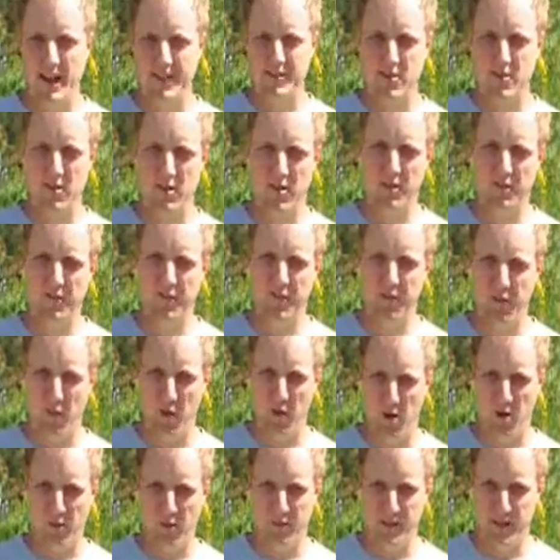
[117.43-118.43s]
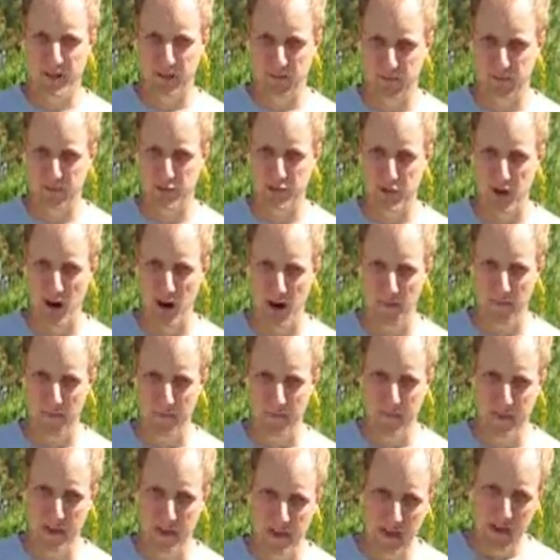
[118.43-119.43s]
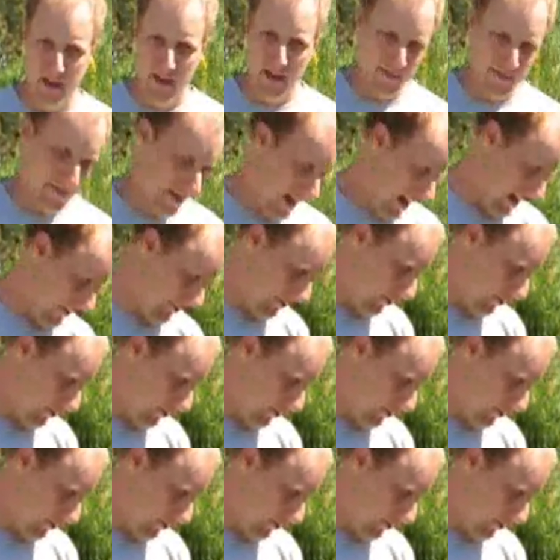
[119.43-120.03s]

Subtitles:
that's called fall needle drop. That